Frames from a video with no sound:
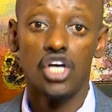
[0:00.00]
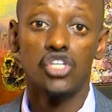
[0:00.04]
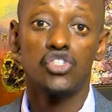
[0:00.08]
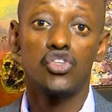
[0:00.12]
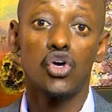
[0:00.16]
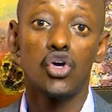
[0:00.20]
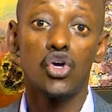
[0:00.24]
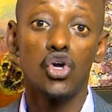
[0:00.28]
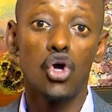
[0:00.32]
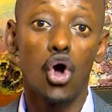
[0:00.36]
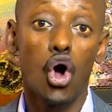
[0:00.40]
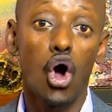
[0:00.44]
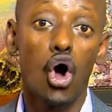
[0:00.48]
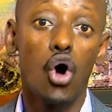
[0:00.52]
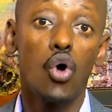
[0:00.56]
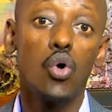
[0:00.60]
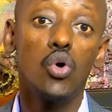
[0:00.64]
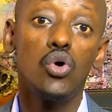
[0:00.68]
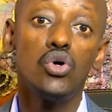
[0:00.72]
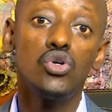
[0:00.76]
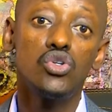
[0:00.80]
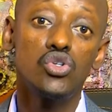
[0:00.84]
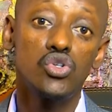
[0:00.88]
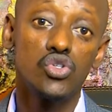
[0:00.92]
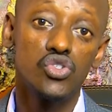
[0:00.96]
So you
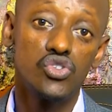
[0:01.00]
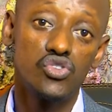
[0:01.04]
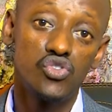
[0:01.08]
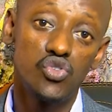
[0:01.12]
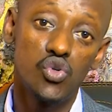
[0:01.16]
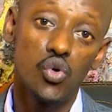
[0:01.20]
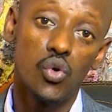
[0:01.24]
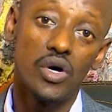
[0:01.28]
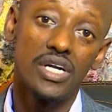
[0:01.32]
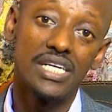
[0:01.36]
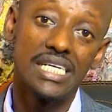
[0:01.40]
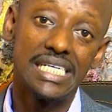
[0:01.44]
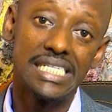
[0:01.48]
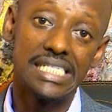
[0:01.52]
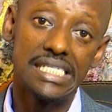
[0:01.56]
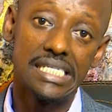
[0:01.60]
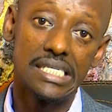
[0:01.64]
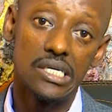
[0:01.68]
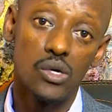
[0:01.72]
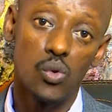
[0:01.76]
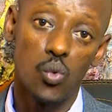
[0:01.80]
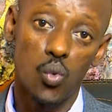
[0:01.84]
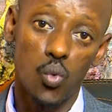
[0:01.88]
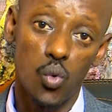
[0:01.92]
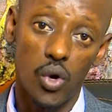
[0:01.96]
owe to steward it
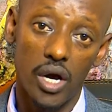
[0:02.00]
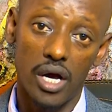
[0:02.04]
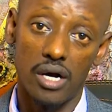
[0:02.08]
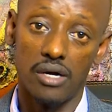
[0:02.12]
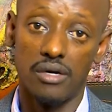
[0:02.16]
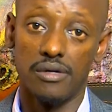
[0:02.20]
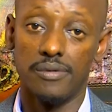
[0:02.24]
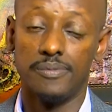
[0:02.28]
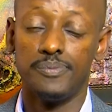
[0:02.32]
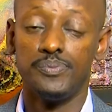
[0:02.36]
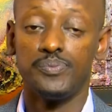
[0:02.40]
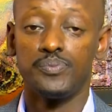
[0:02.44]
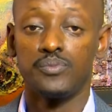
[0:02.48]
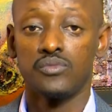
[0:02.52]
well.